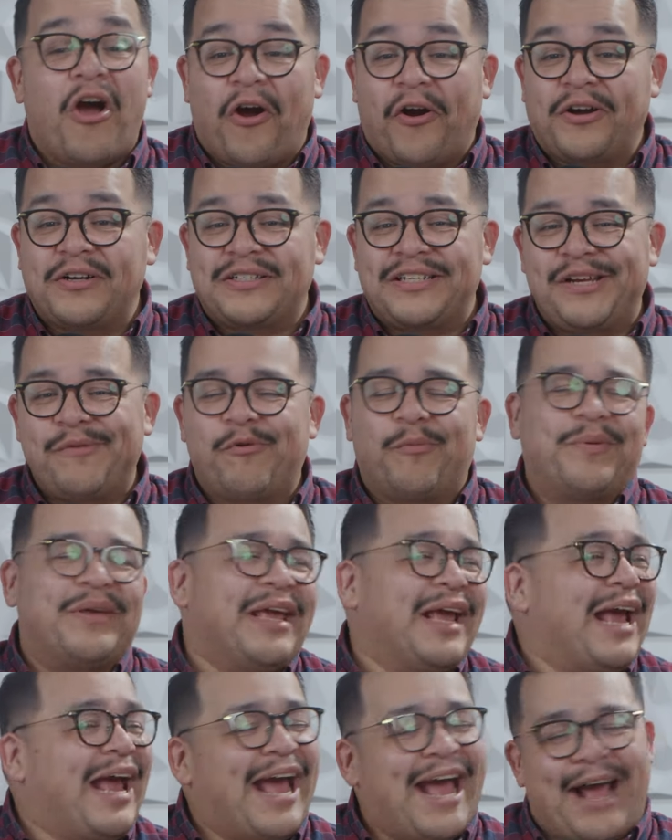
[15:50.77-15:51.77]
Our team will
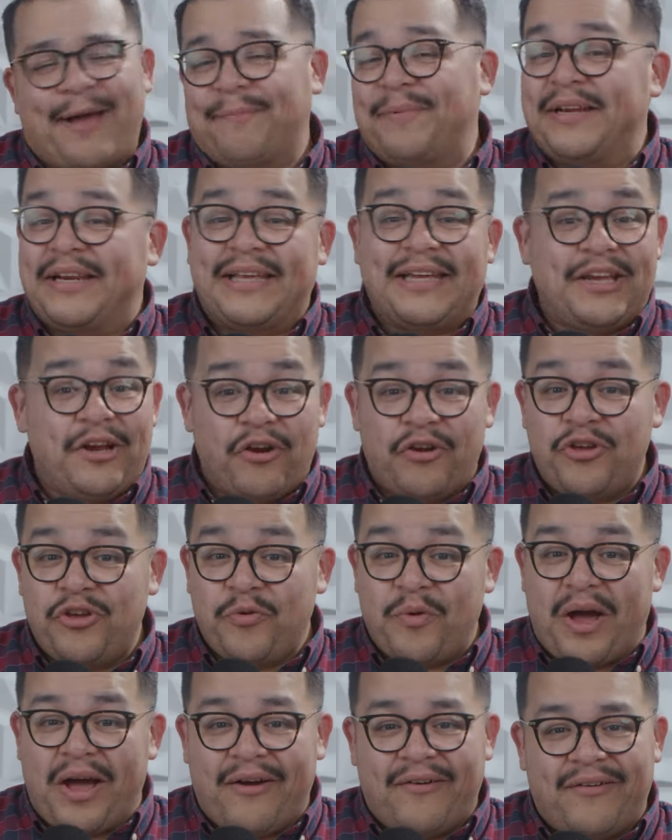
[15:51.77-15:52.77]
be happy to hear
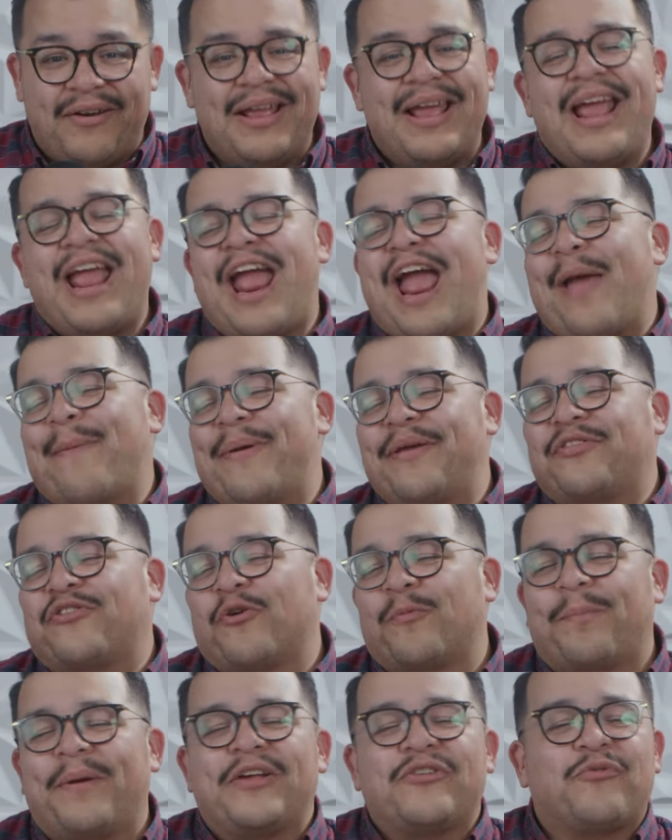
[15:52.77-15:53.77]
you out and make
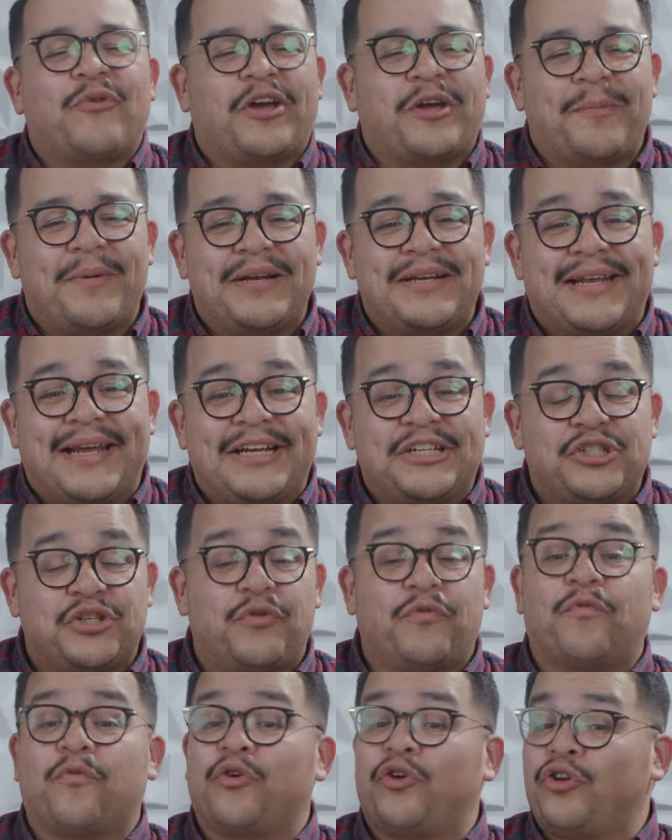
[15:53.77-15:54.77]
their best
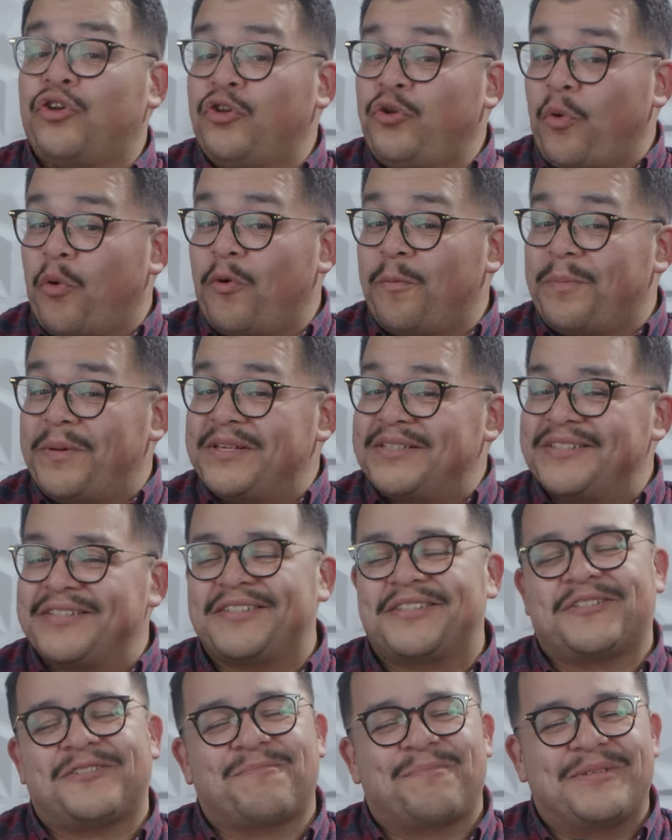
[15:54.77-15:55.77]
recommendation for your
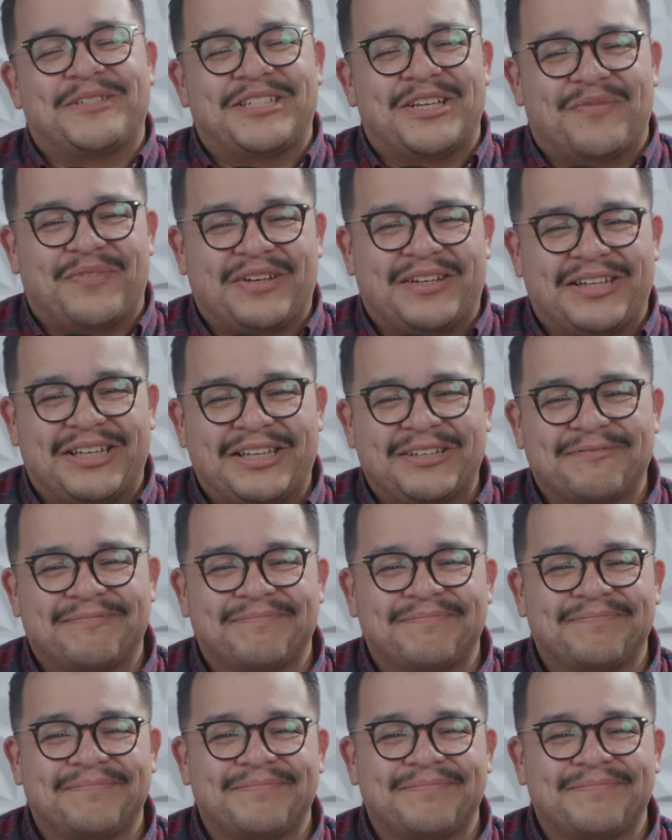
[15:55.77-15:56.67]
business specifically.